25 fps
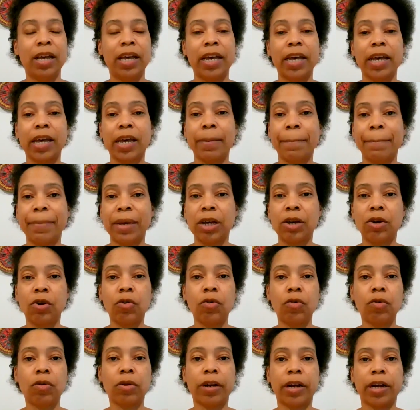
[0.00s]
it can be
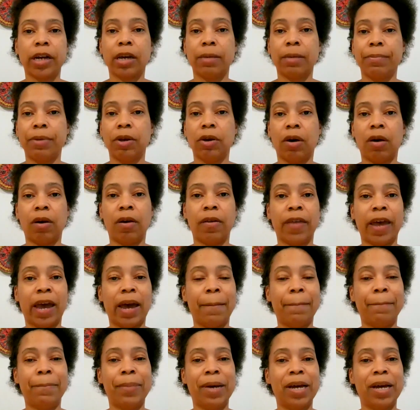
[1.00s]
cooler, it can be all that.